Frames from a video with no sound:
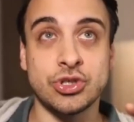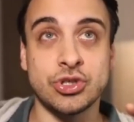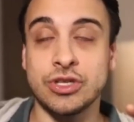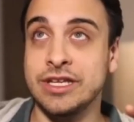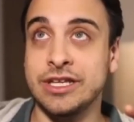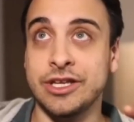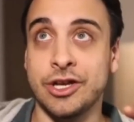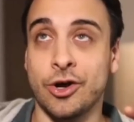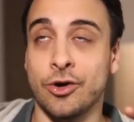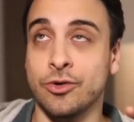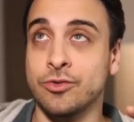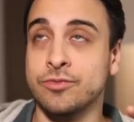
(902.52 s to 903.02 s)

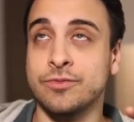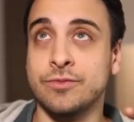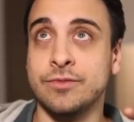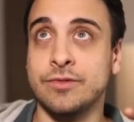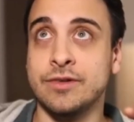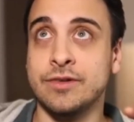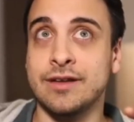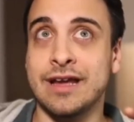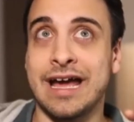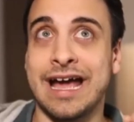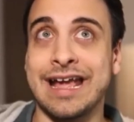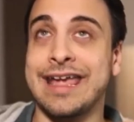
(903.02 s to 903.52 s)
you know,
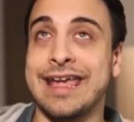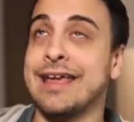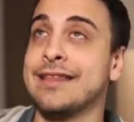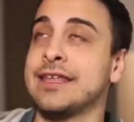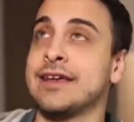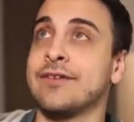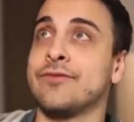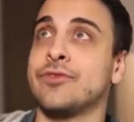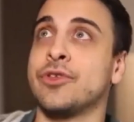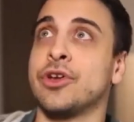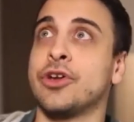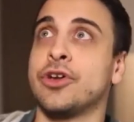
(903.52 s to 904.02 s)
I can't
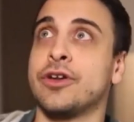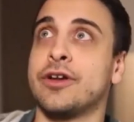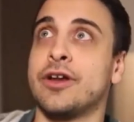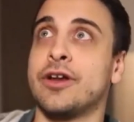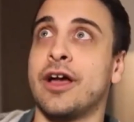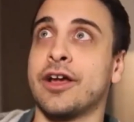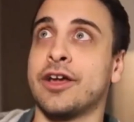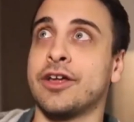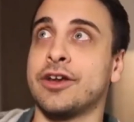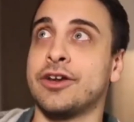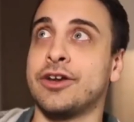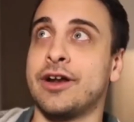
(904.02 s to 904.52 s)
think of a
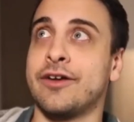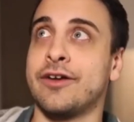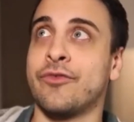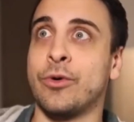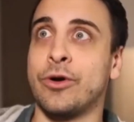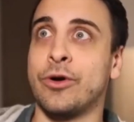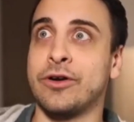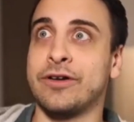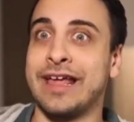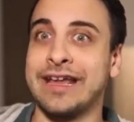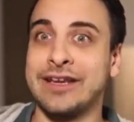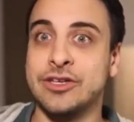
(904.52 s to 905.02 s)
good enough
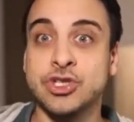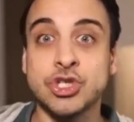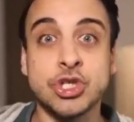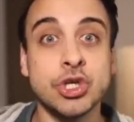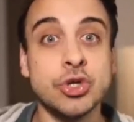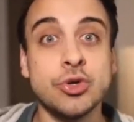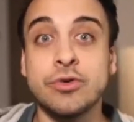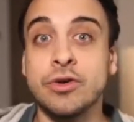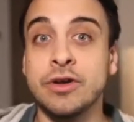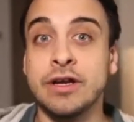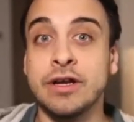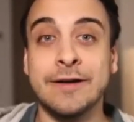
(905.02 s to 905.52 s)
word, like
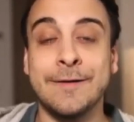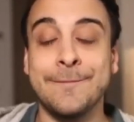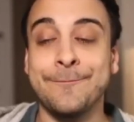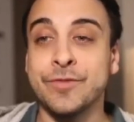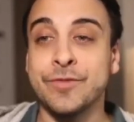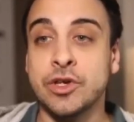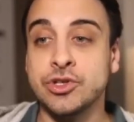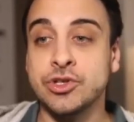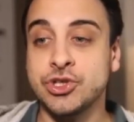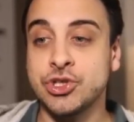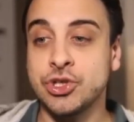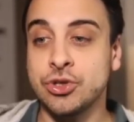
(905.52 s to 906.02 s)
too
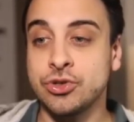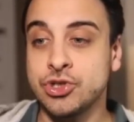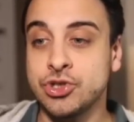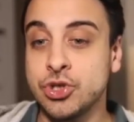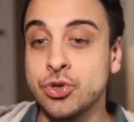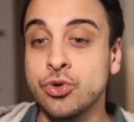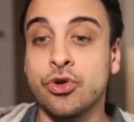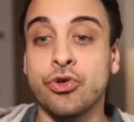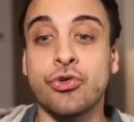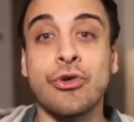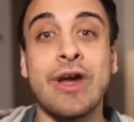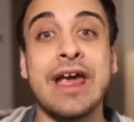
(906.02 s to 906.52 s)

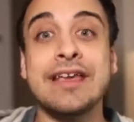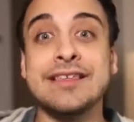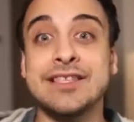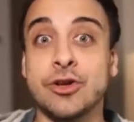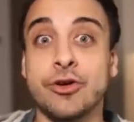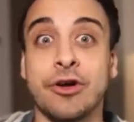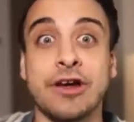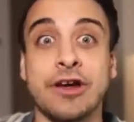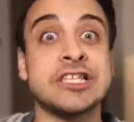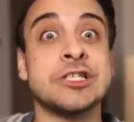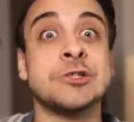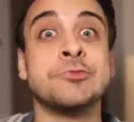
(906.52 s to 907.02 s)
crazy
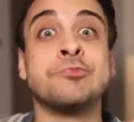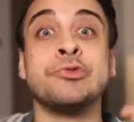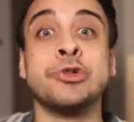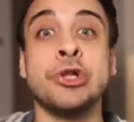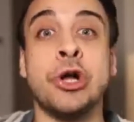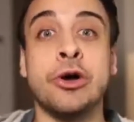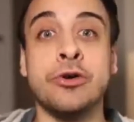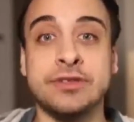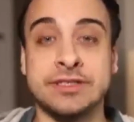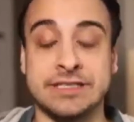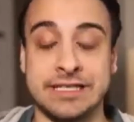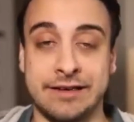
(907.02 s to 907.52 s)
or
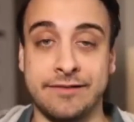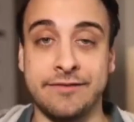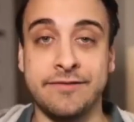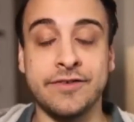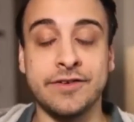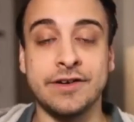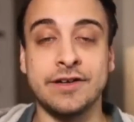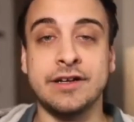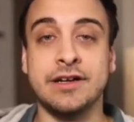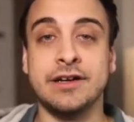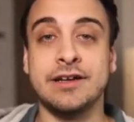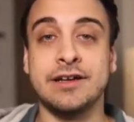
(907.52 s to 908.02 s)
explosive,
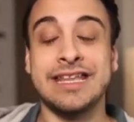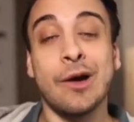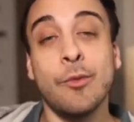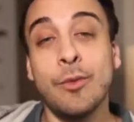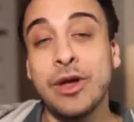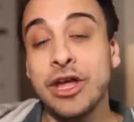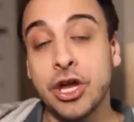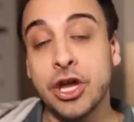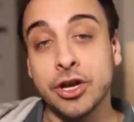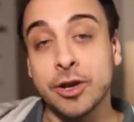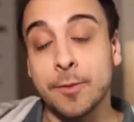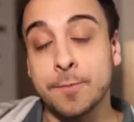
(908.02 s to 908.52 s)
that
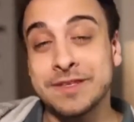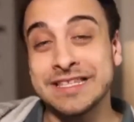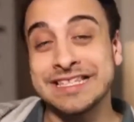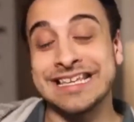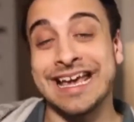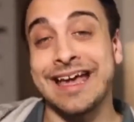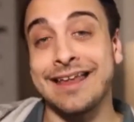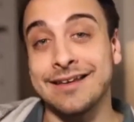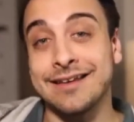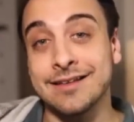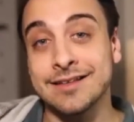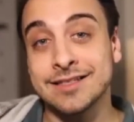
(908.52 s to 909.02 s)
we could
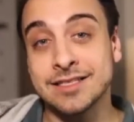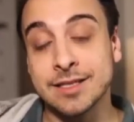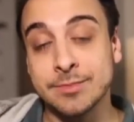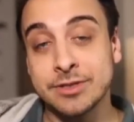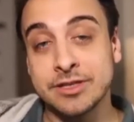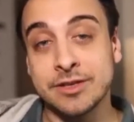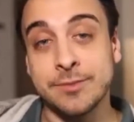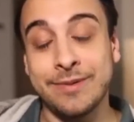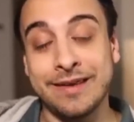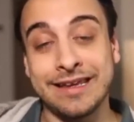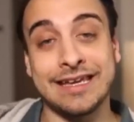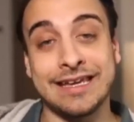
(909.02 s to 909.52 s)
upset some of
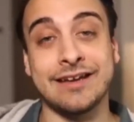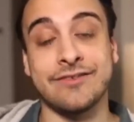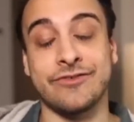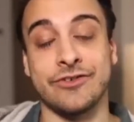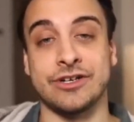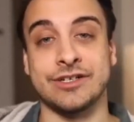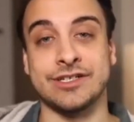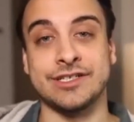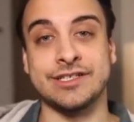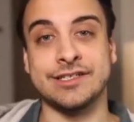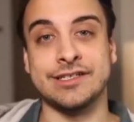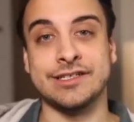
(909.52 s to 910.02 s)
the big
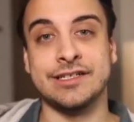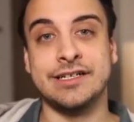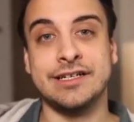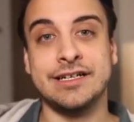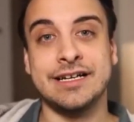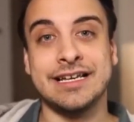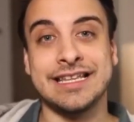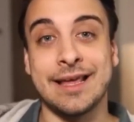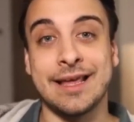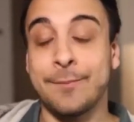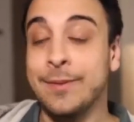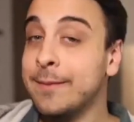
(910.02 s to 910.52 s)
givers,
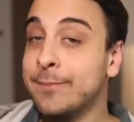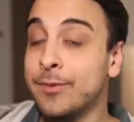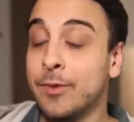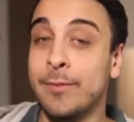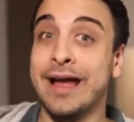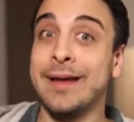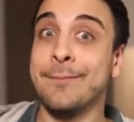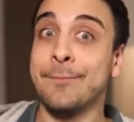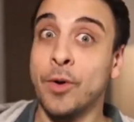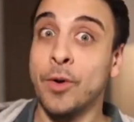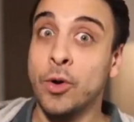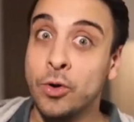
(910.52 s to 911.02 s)
that people
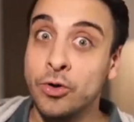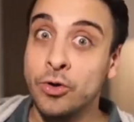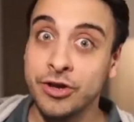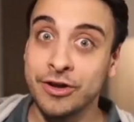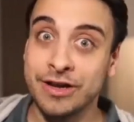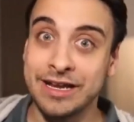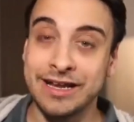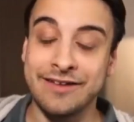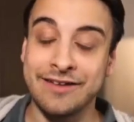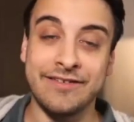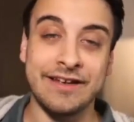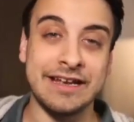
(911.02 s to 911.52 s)
might pull their
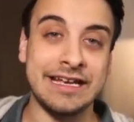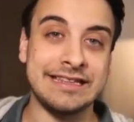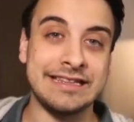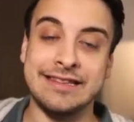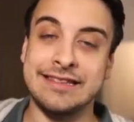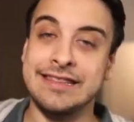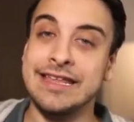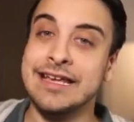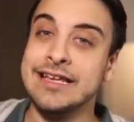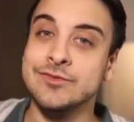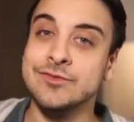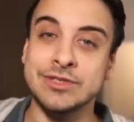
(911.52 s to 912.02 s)
giving and then
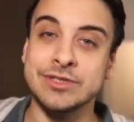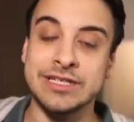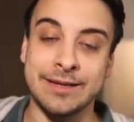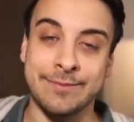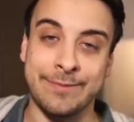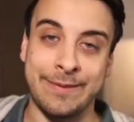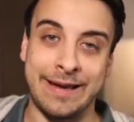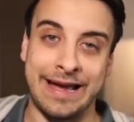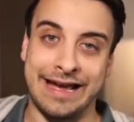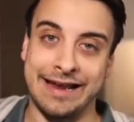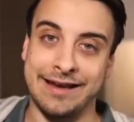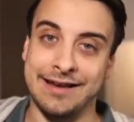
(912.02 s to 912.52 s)
things would get
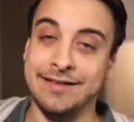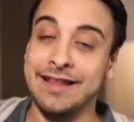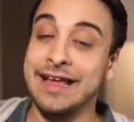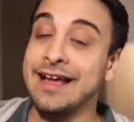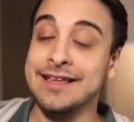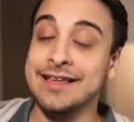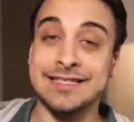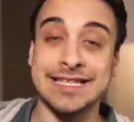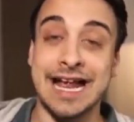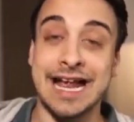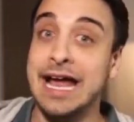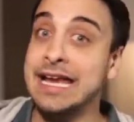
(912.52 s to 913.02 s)
bad. And like I
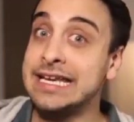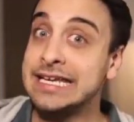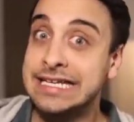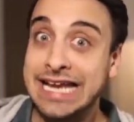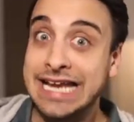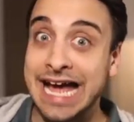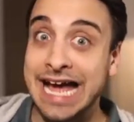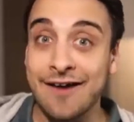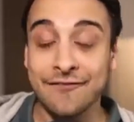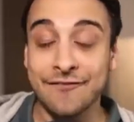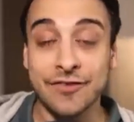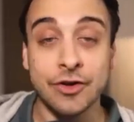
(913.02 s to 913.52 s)
said, I did
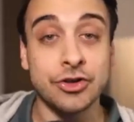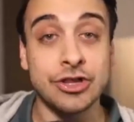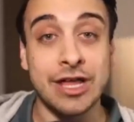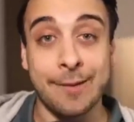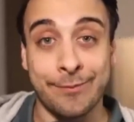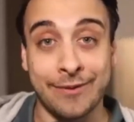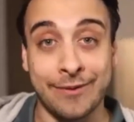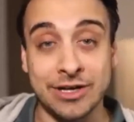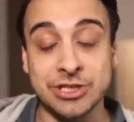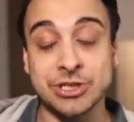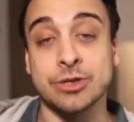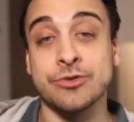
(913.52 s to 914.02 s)
not feel that
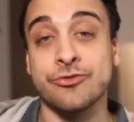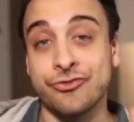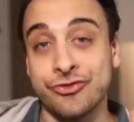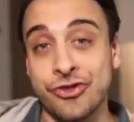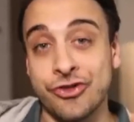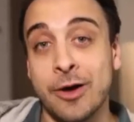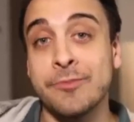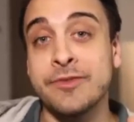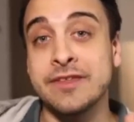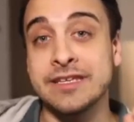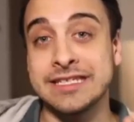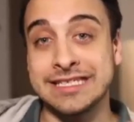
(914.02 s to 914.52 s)
pressure
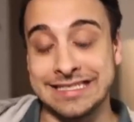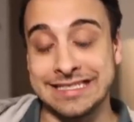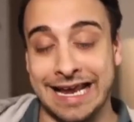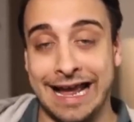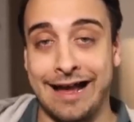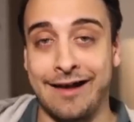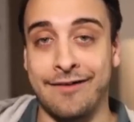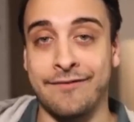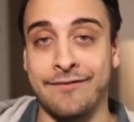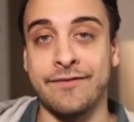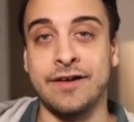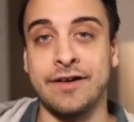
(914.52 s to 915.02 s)
from the
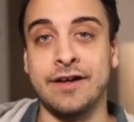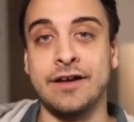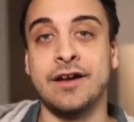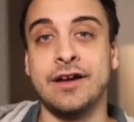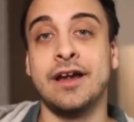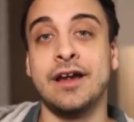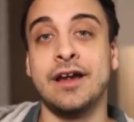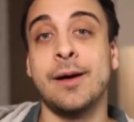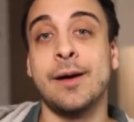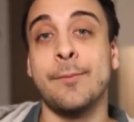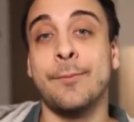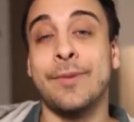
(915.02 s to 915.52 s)
staff,
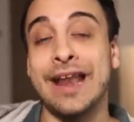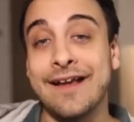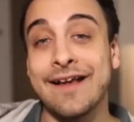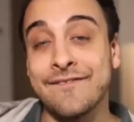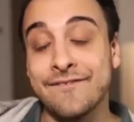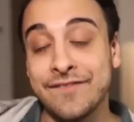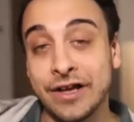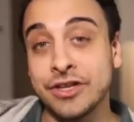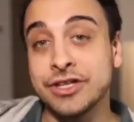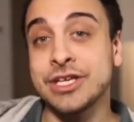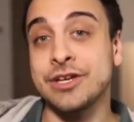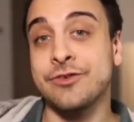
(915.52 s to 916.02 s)
but I
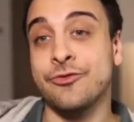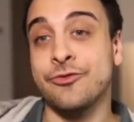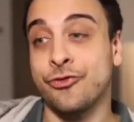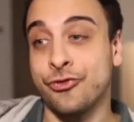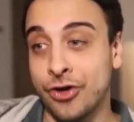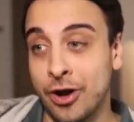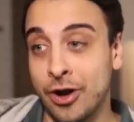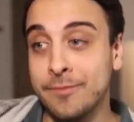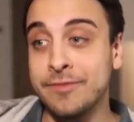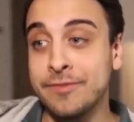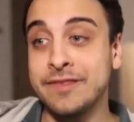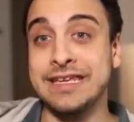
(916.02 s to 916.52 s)
felt it
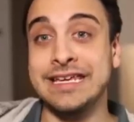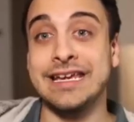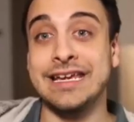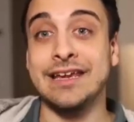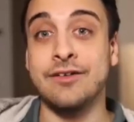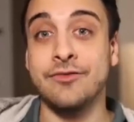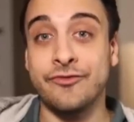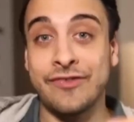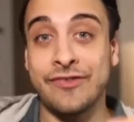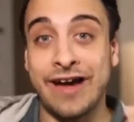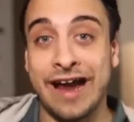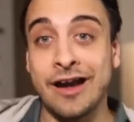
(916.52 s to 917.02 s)
from the
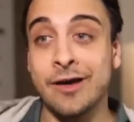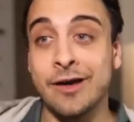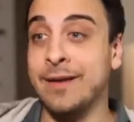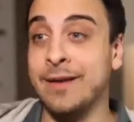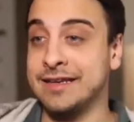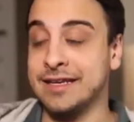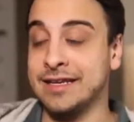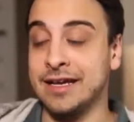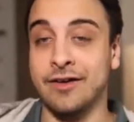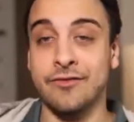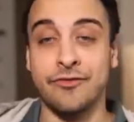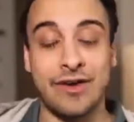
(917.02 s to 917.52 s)

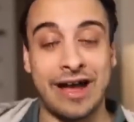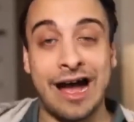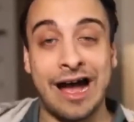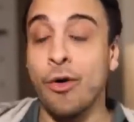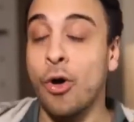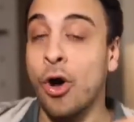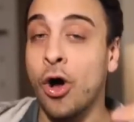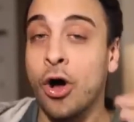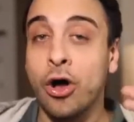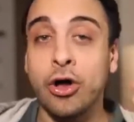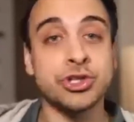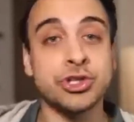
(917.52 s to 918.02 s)
environment of how
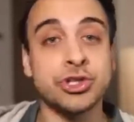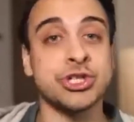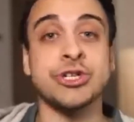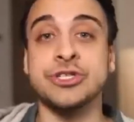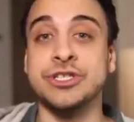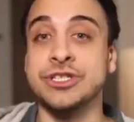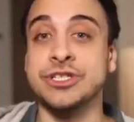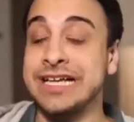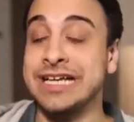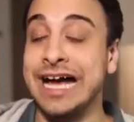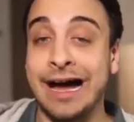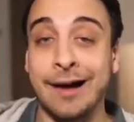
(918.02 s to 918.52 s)
all
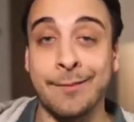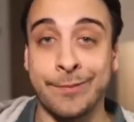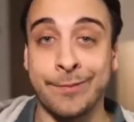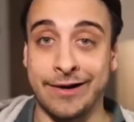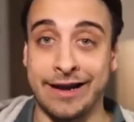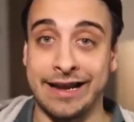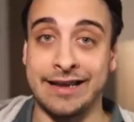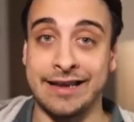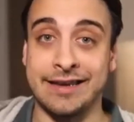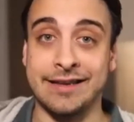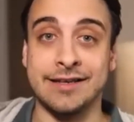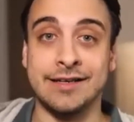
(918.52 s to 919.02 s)
churches
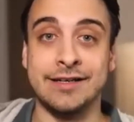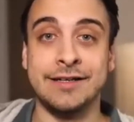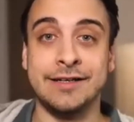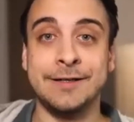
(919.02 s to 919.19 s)
operate.